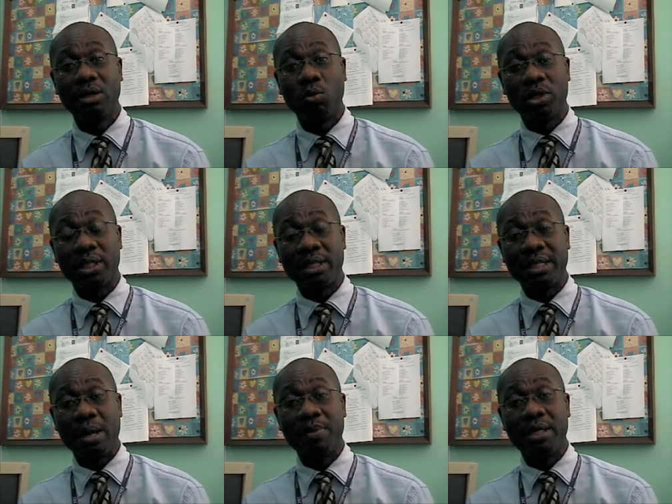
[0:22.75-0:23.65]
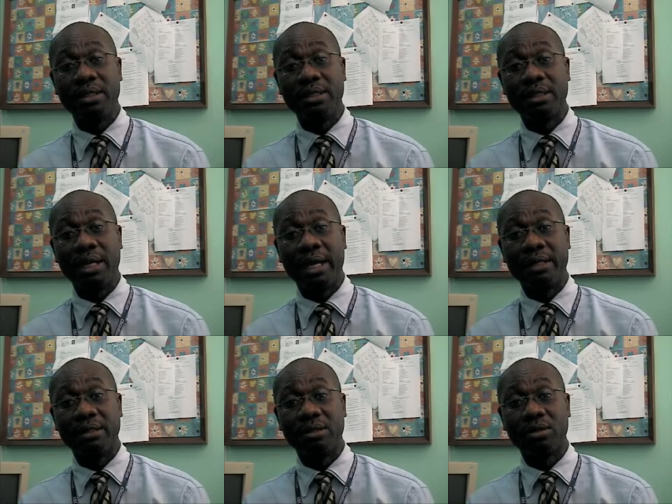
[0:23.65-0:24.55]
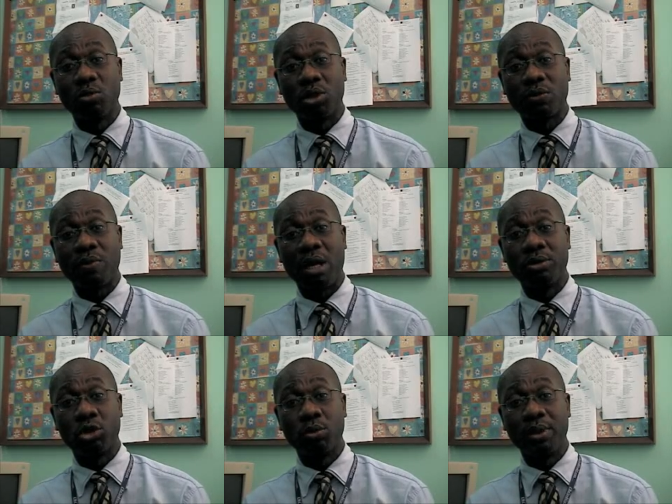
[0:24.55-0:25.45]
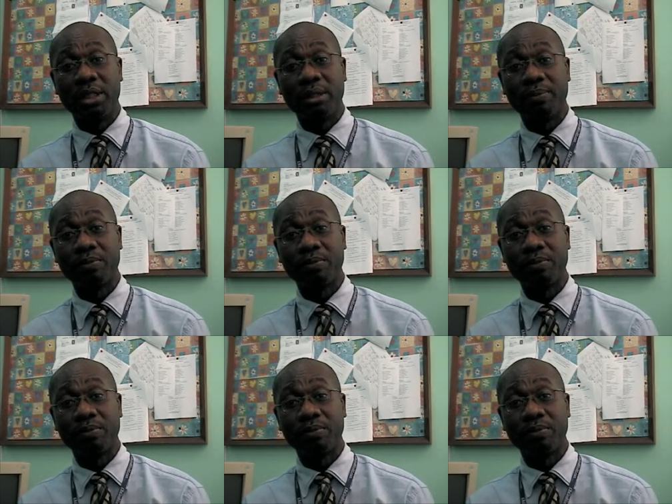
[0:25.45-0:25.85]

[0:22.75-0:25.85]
was examined and was found to be